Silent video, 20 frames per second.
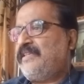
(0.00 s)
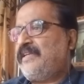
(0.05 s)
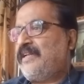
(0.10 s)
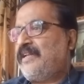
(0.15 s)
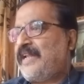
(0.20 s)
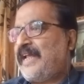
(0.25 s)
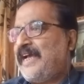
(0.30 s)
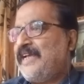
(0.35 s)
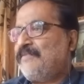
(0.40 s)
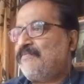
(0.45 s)
the
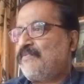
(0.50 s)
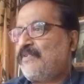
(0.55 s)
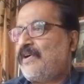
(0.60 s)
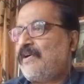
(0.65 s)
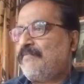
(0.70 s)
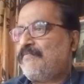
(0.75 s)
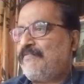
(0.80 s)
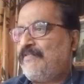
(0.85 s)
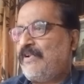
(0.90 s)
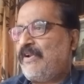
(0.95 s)
life
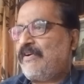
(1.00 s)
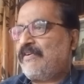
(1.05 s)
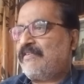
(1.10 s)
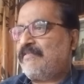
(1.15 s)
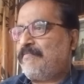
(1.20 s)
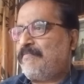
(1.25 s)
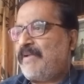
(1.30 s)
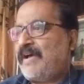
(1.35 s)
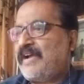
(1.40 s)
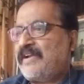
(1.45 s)
of
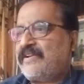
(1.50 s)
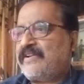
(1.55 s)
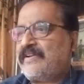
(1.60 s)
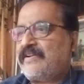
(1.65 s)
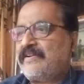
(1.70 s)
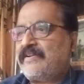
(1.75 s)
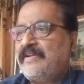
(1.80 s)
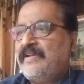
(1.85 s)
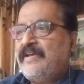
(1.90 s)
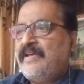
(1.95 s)
Lord
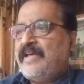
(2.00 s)
Byron